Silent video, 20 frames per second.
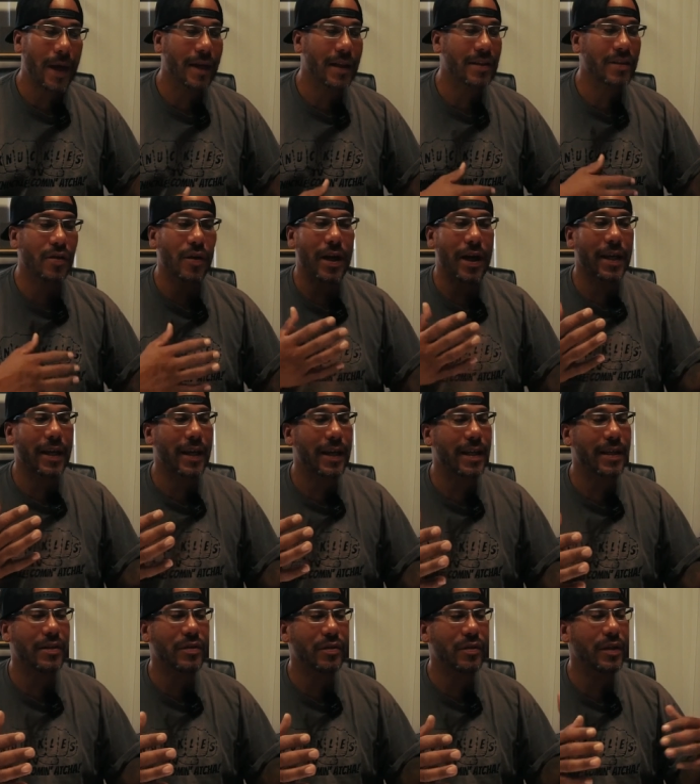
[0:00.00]
let's go ahead and get
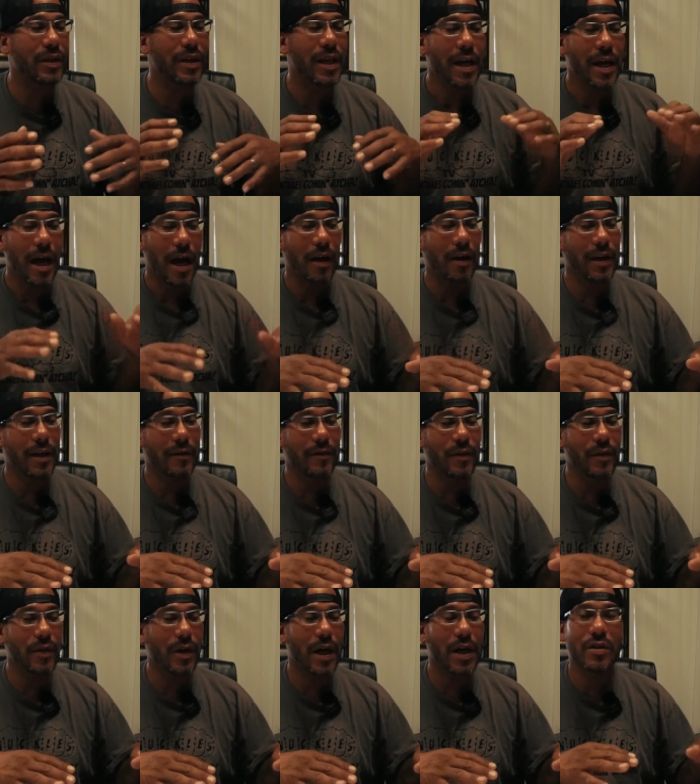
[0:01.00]
into it. I'll give
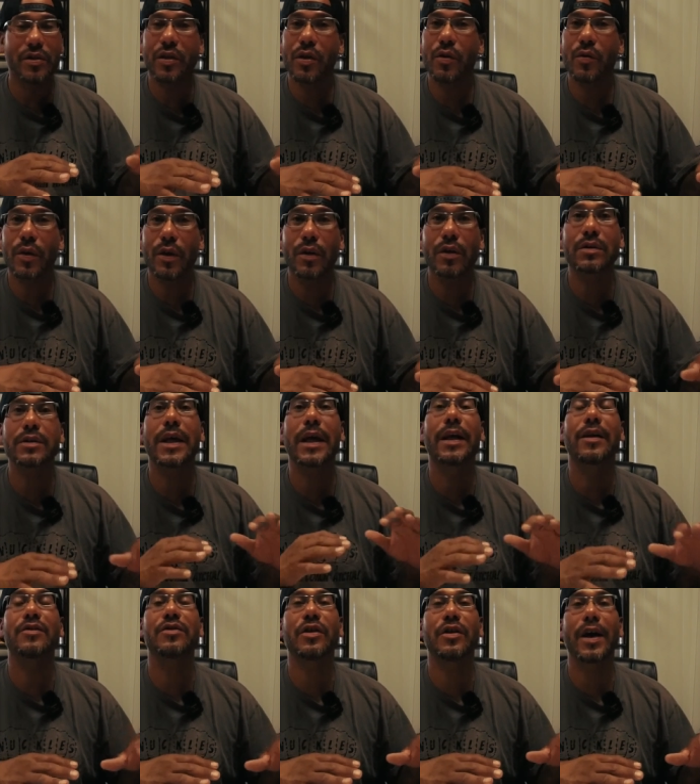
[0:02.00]
you, I'll show you what it looks
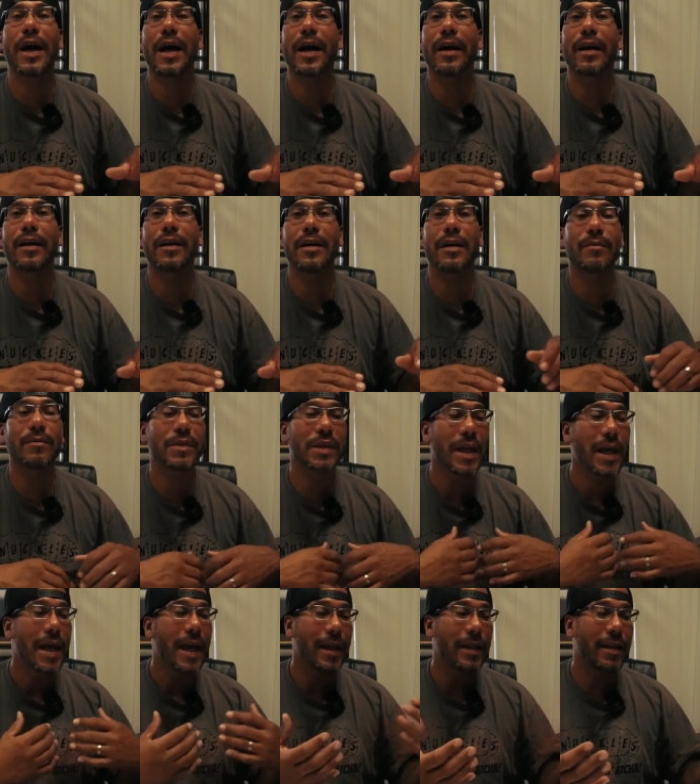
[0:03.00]
like. I'll show you how it comes,
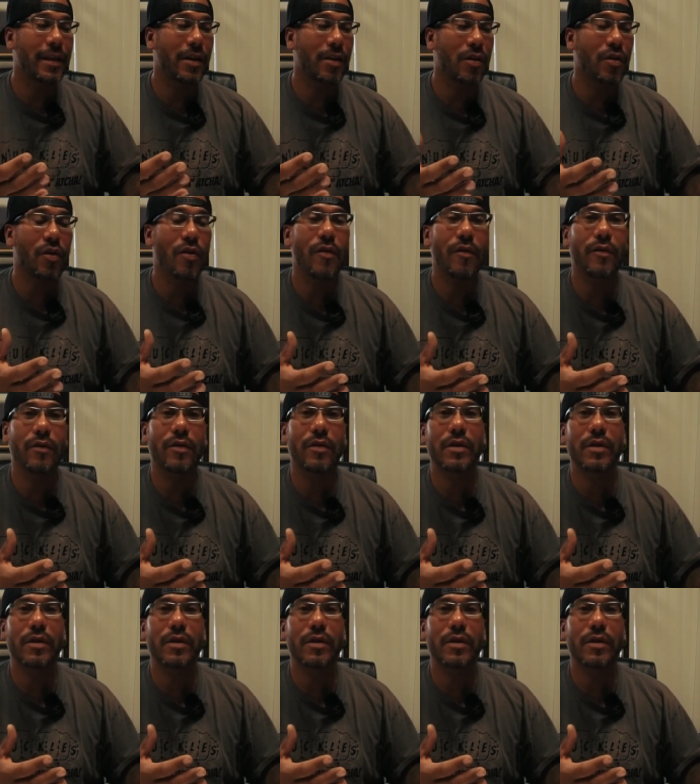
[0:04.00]
and then I'll go over the